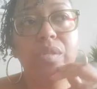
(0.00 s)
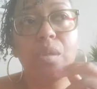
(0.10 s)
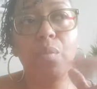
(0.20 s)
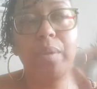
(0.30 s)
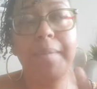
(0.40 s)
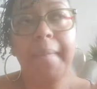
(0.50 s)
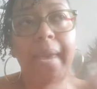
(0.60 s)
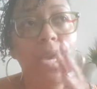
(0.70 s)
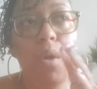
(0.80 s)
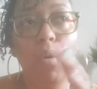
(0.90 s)
so we
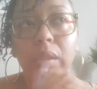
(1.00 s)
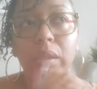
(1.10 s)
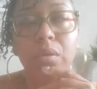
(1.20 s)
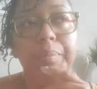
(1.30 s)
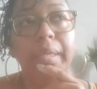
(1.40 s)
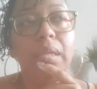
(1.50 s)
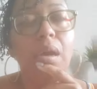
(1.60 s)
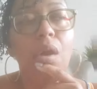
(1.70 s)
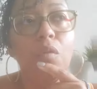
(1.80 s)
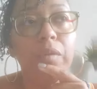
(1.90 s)
may go a little bit
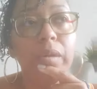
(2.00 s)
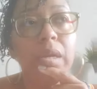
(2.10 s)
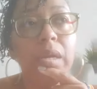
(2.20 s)
over.